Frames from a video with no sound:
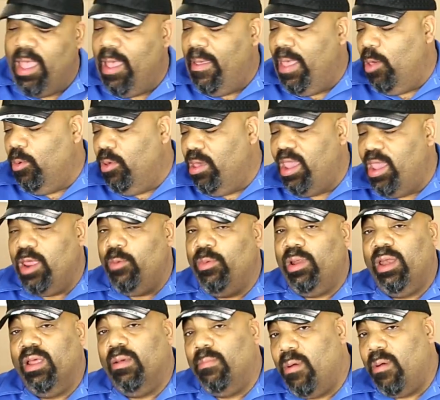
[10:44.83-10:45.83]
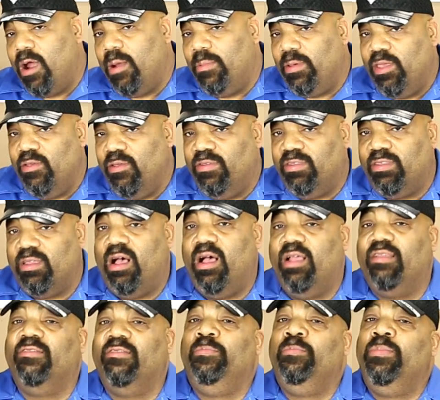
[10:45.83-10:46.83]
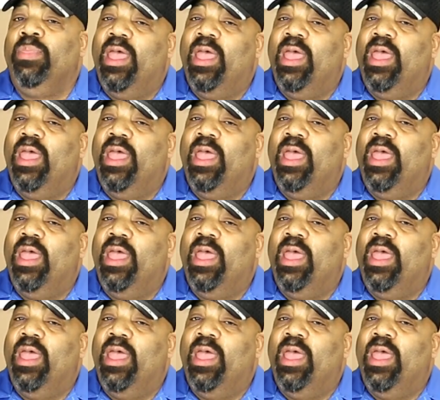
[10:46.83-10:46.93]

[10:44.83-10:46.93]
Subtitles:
and we'll hit it with a little barbecue sauce.